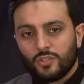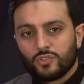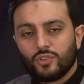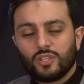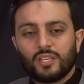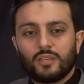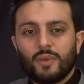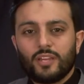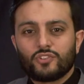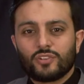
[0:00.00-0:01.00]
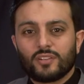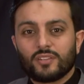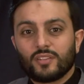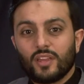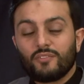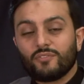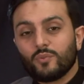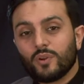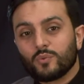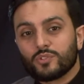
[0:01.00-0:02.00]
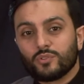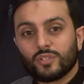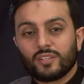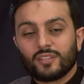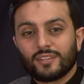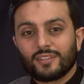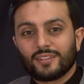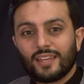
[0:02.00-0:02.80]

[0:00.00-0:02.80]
So you can imagine, everyone was looking